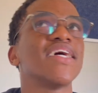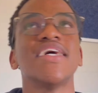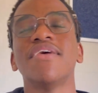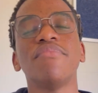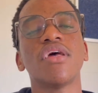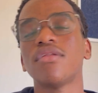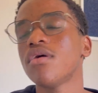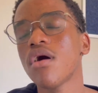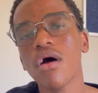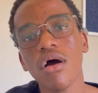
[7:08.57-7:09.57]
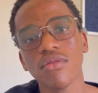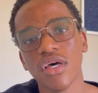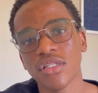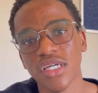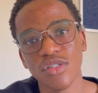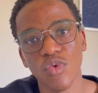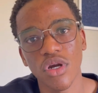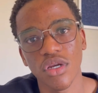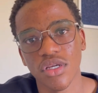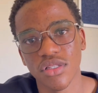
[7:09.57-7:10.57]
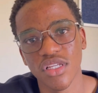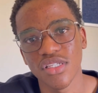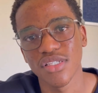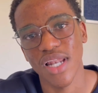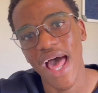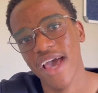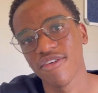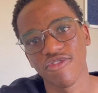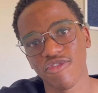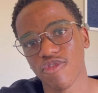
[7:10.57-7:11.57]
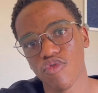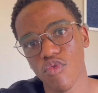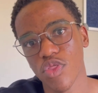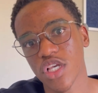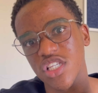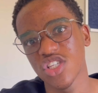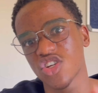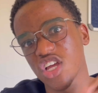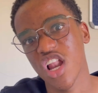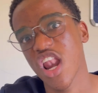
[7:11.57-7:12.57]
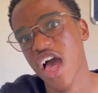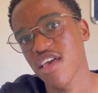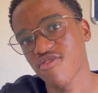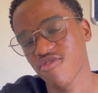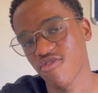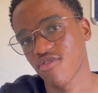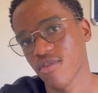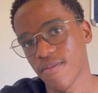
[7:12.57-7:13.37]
I mean, no, that doesn't work. This is life. This is real life.